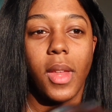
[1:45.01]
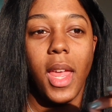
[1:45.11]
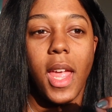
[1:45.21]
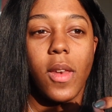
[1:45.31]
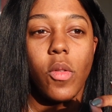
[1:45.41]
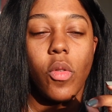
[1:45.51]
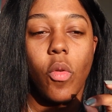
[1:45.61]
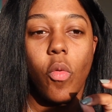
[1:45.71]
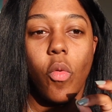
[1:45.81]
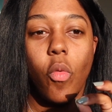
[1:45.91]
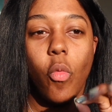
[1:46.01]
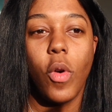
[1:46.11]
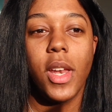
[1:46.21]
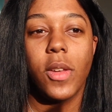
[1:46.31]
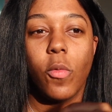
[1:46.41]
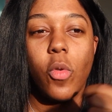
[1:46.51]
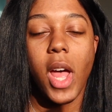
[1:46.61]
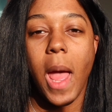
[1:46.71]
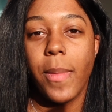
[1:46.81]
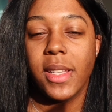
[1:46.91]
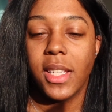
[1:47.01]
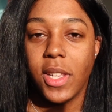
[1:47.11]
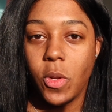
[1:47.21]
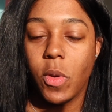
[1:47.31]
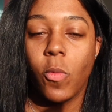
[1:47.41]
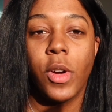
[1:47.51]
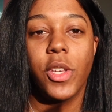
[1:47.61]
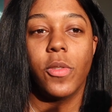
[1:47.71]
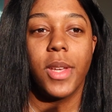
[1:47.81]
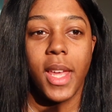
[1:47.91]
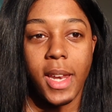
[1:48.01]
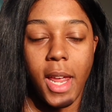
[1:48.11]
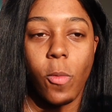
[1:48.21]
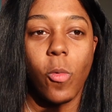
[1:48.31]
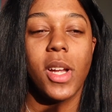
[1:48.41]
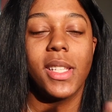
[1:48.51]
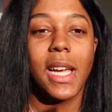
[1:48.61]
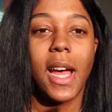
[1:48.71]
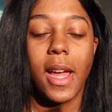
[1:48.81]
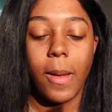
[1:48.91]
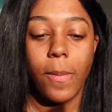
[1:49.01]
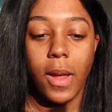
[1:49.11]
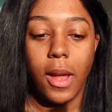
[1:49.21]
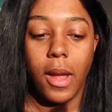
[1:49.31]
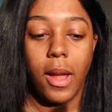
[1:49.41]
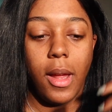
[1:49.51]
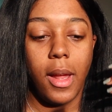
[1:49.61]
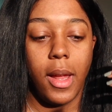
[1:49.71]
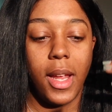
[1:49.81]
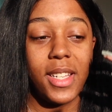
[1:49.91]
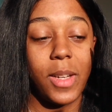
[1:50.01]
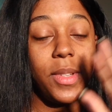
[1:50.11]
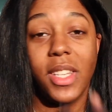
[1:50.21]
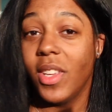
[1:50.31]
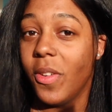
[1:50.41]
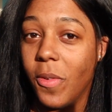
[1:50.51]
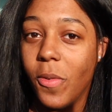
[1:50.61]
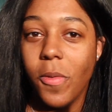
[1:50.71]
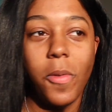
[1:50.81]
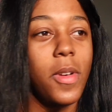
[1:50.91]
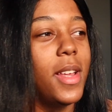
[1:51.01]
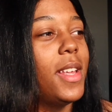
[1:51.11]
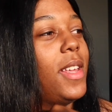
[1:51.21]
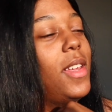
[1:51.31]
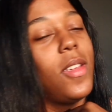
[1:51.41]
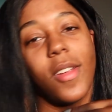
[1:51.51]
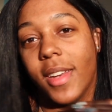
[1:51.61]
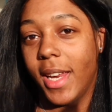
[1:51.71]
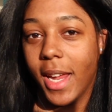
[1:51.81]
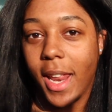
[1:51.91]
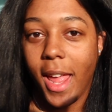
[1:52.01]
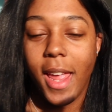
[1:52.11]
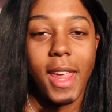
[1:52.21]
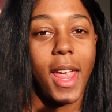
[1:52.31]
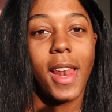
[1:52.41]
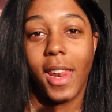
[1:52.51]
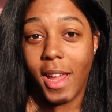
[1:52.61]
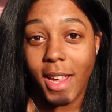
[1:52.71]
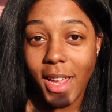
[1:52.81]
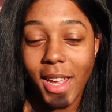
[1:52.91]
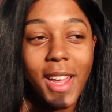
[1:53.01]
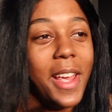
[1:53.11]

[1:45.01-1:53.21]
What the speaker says: And what will happen to you and what you'll get in what time is up to you, your DNA, and luck.